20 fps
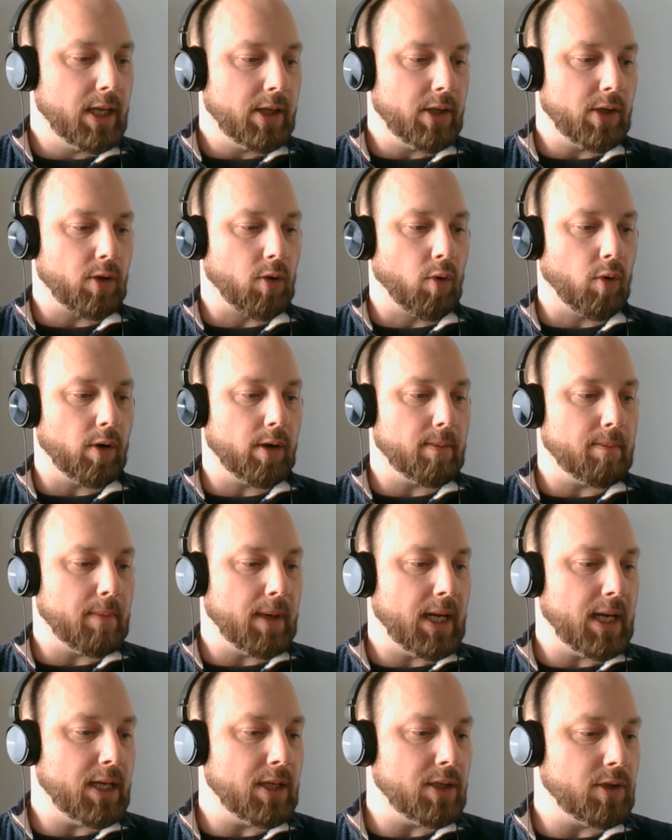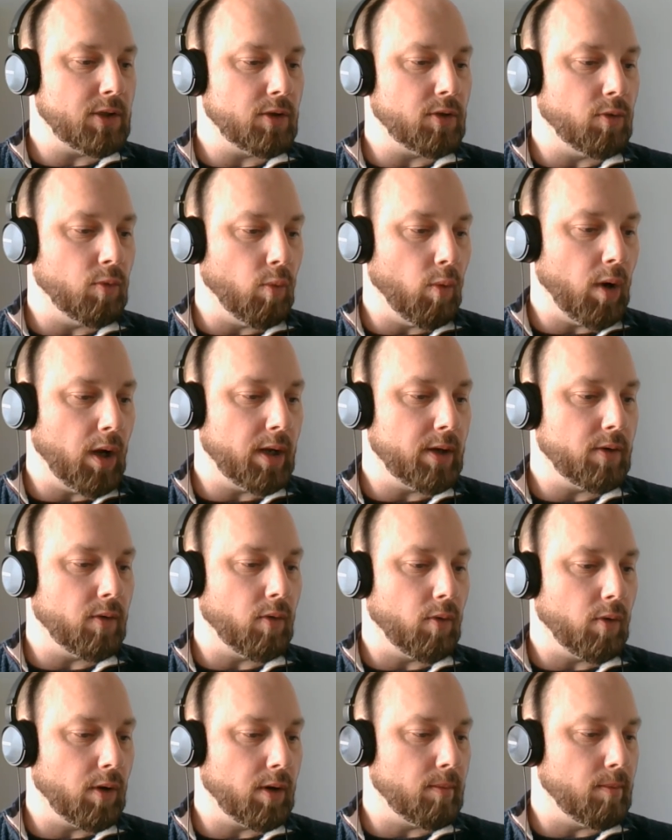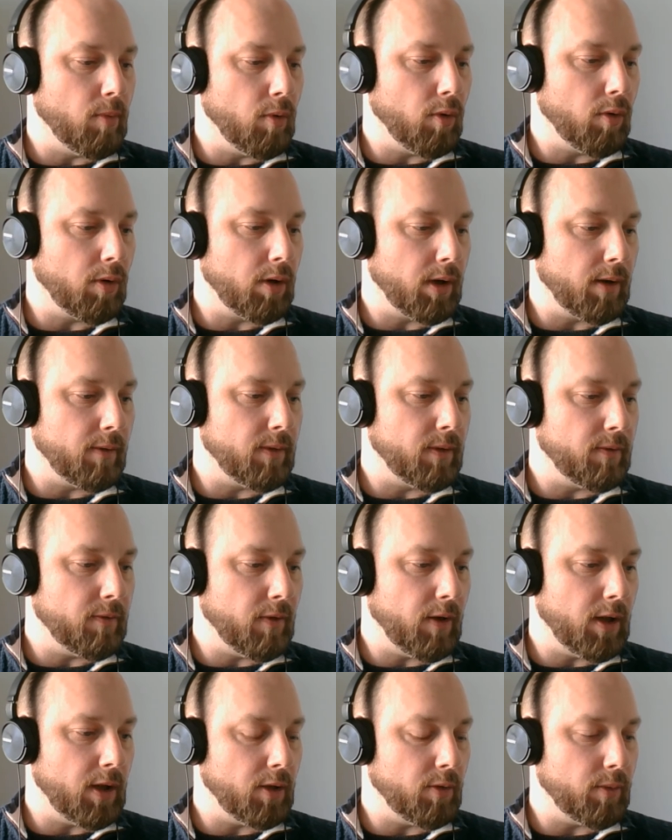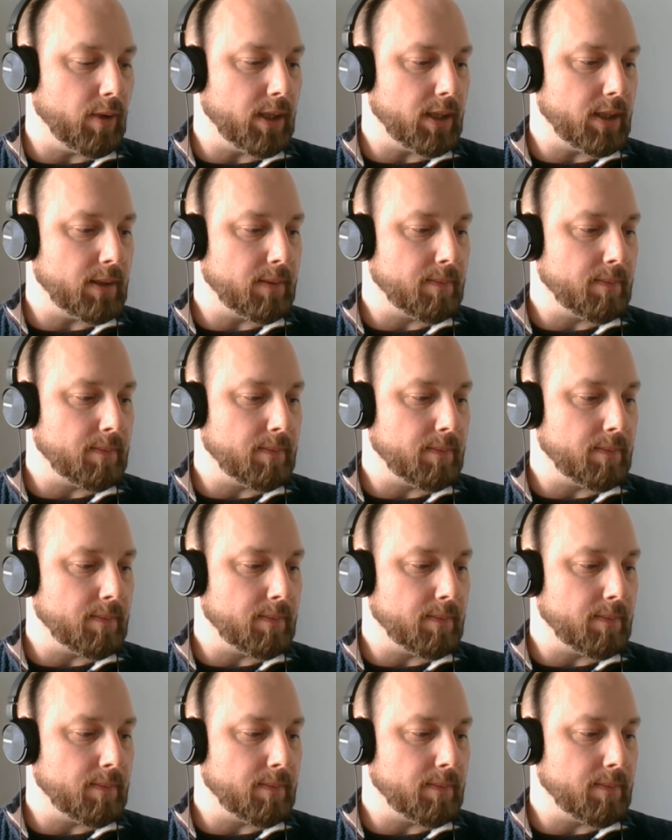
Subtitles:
the court may do one or more of the following.